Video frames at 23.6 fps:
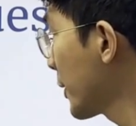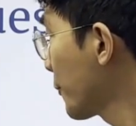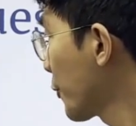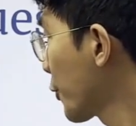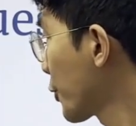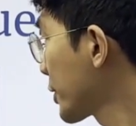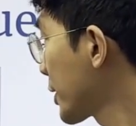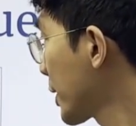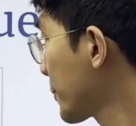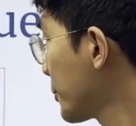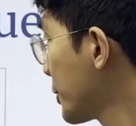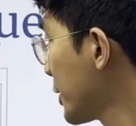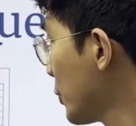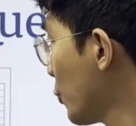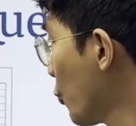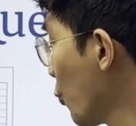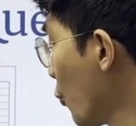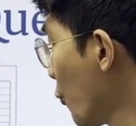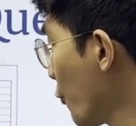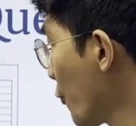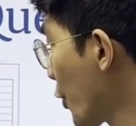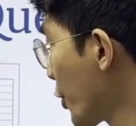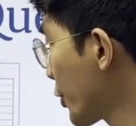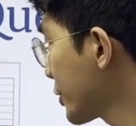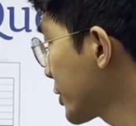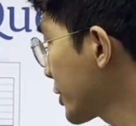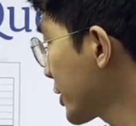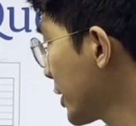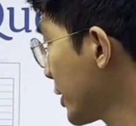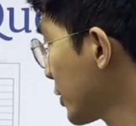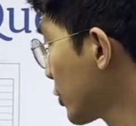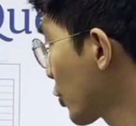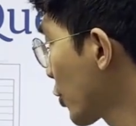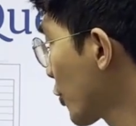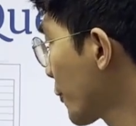for example, in first
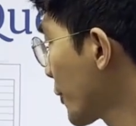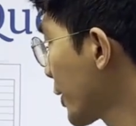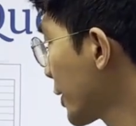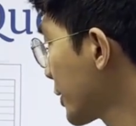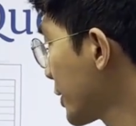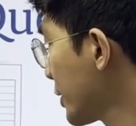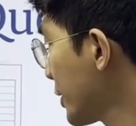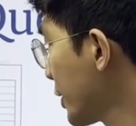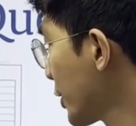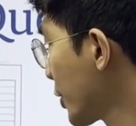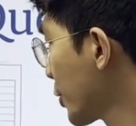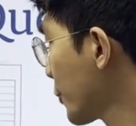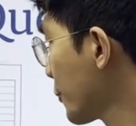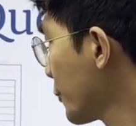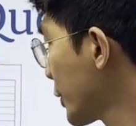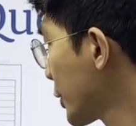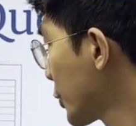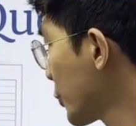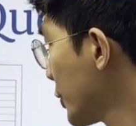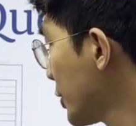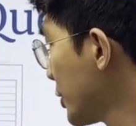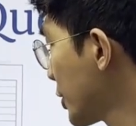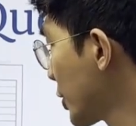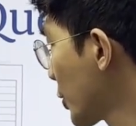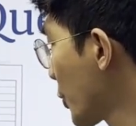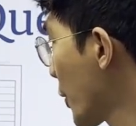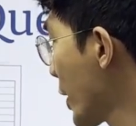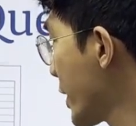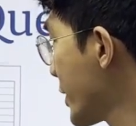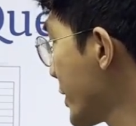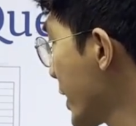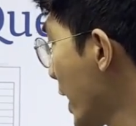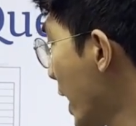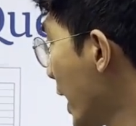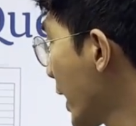interval here between 0
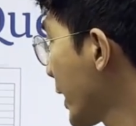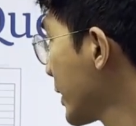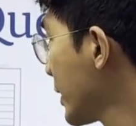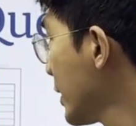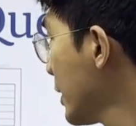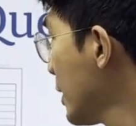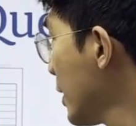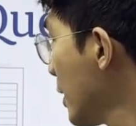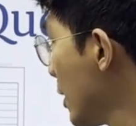and 9,